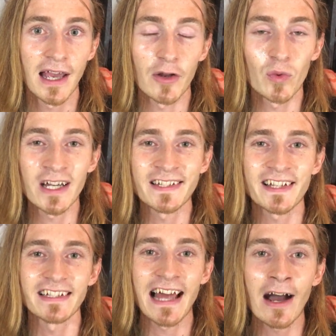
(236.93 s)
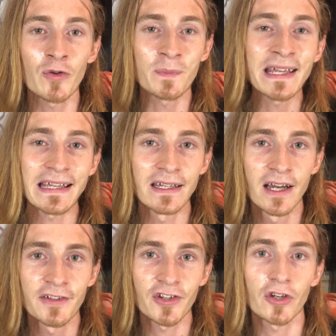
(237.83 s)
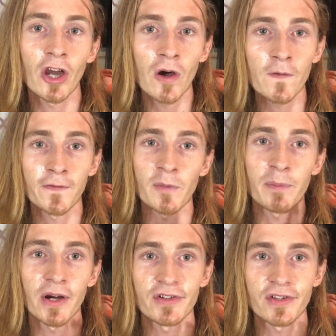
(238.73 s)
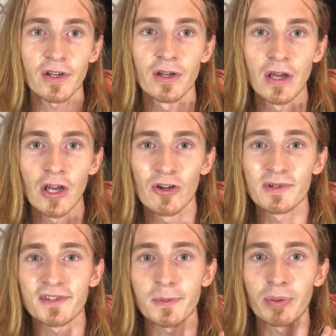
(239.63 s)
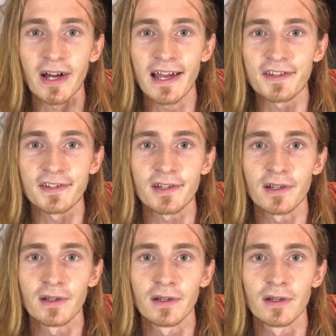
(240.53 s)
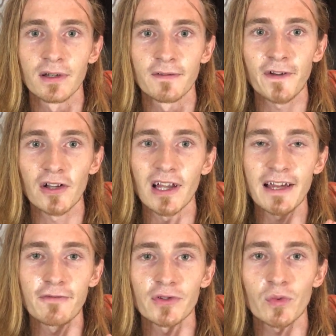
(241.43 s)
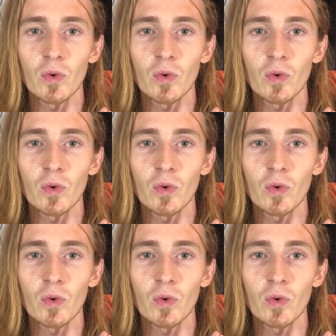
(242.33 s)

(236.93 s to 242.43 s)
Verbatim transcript: and what has allowed me to go from a person who was depressed, felt life was